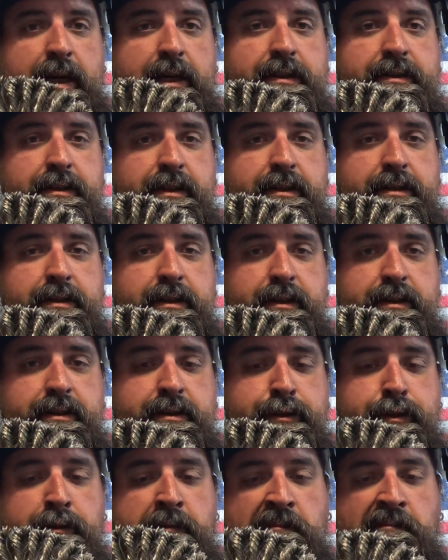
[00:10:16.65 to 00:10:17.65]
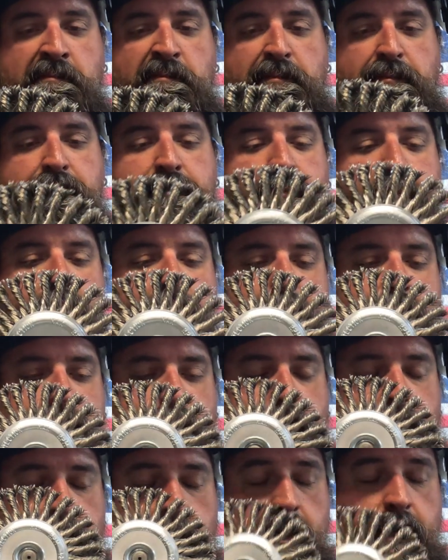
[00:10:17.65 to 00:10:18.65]
existence.
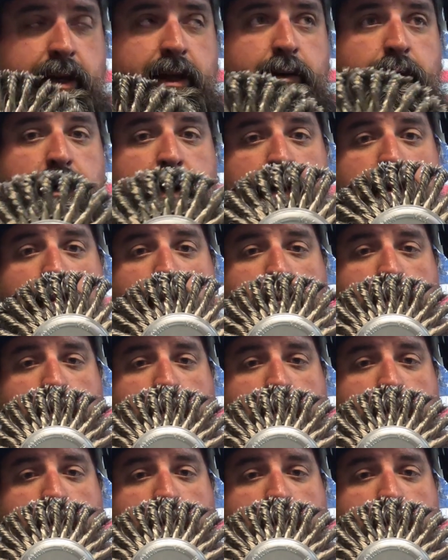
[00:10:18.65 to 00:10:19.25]
Anyway,